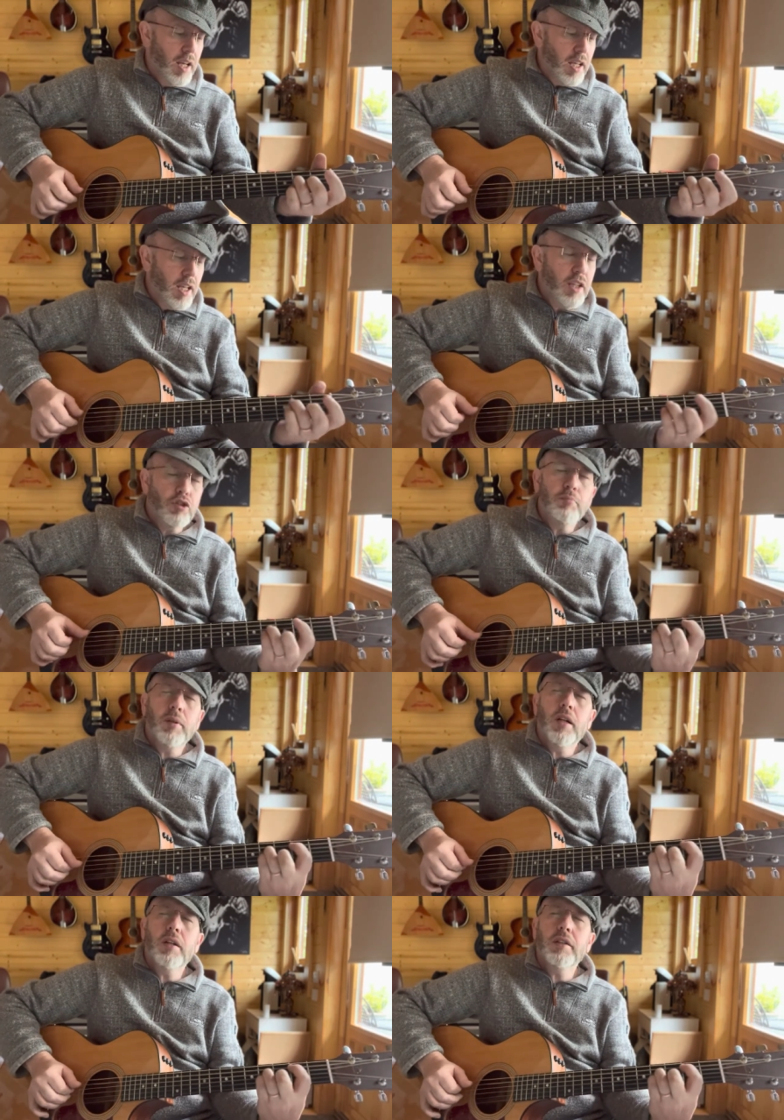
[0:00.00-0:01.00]
Each
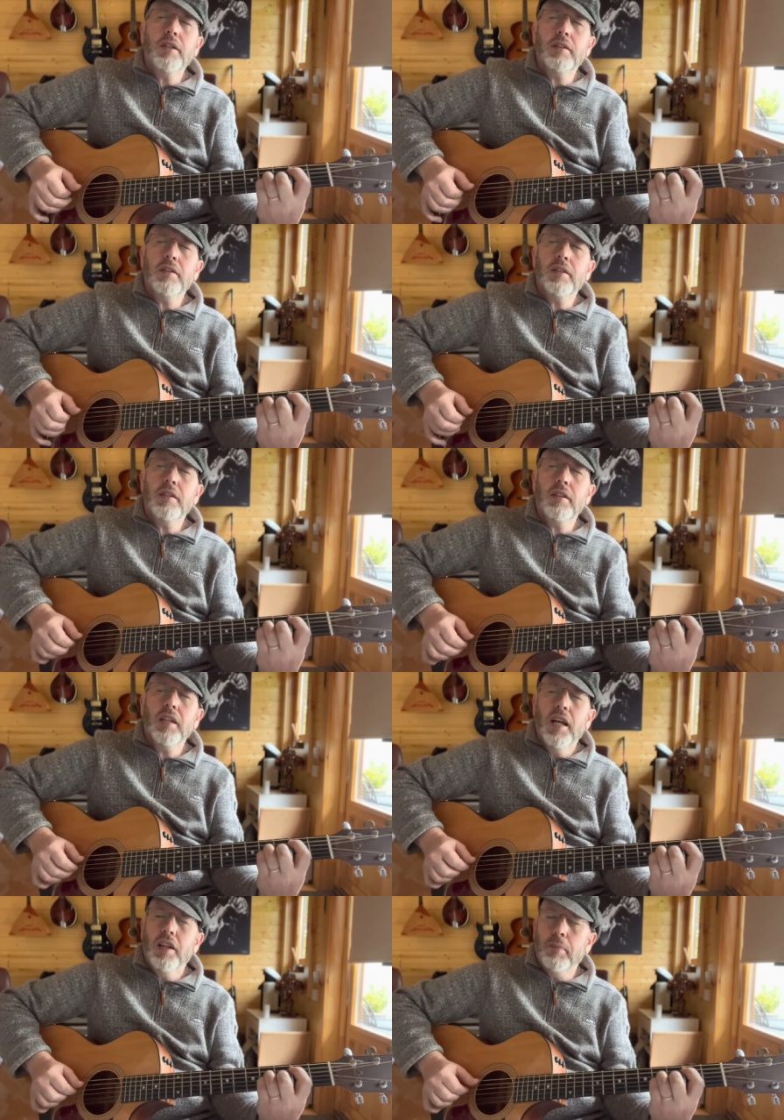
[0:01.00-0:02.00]

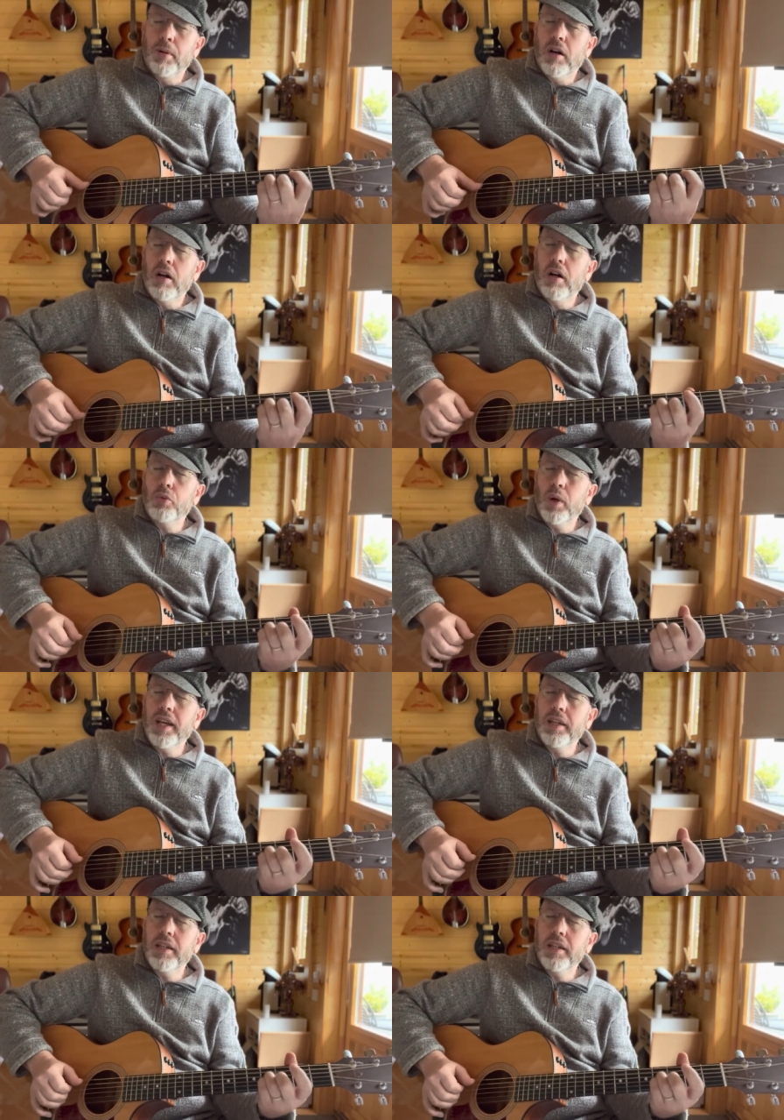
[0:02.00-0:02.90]
morning the Broadway